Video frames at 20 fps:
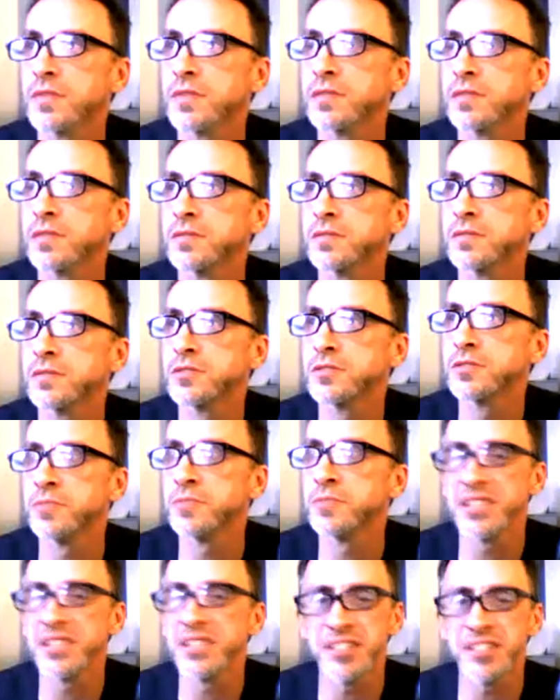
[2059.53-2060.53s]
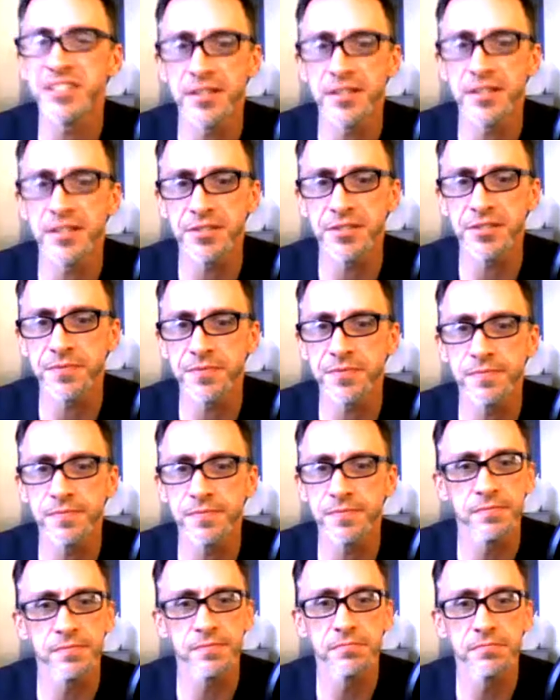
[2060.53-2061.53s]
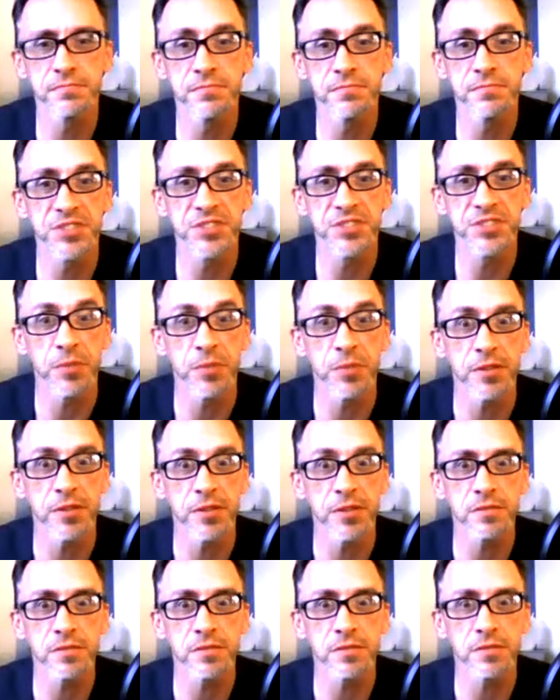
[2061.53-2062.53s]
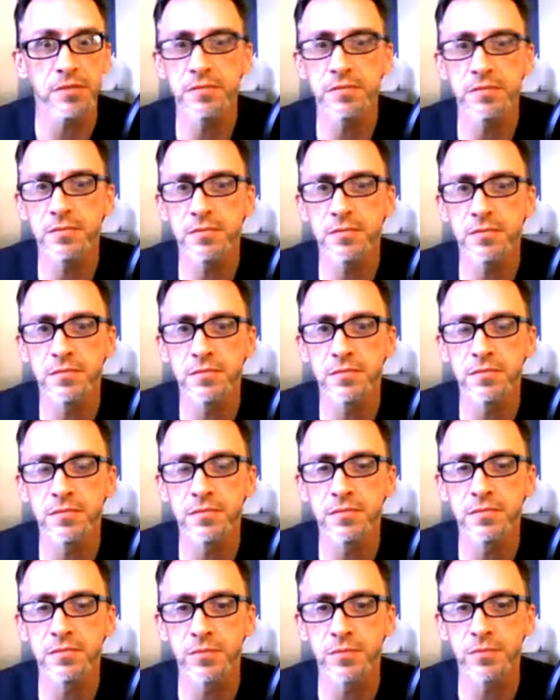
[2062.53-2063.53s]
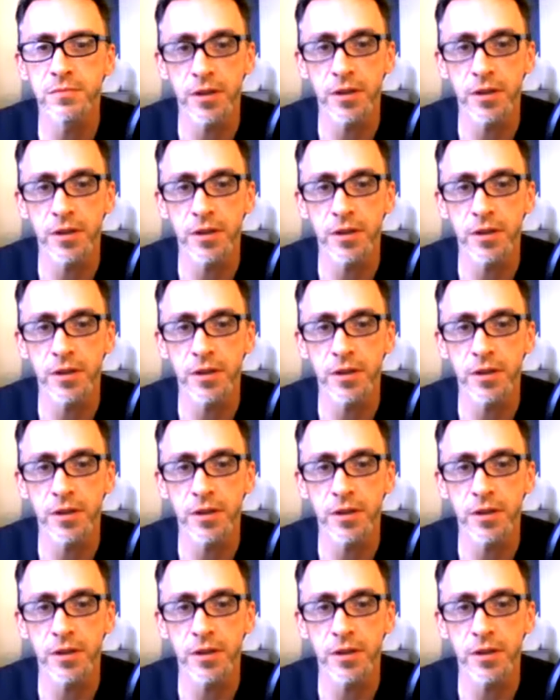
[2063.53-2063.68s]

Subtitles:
to make sense of something, right?